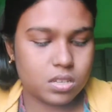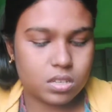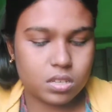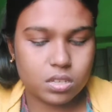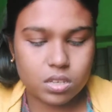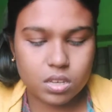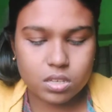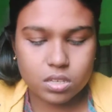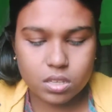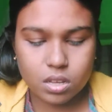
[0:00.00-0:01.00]
This
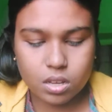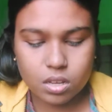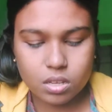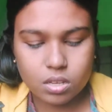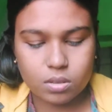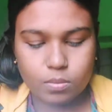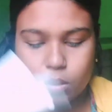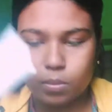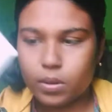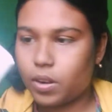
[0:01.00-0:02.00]
is the
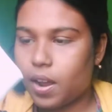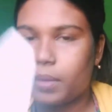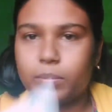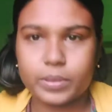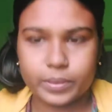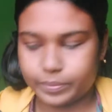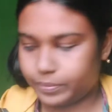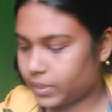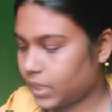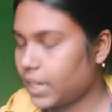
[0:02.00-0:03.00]
bubble wrap.
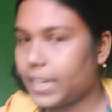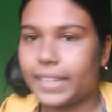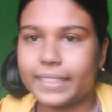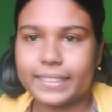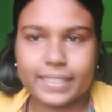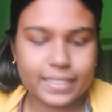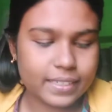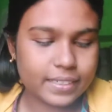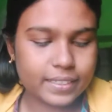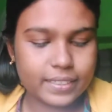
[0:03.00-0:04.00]
This
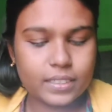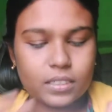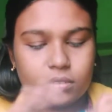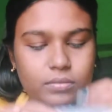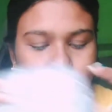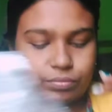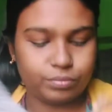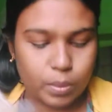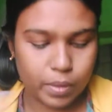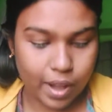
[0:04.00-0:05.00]
is
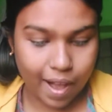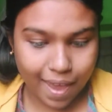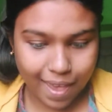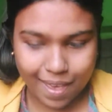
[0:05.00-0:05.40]
bubble wrap.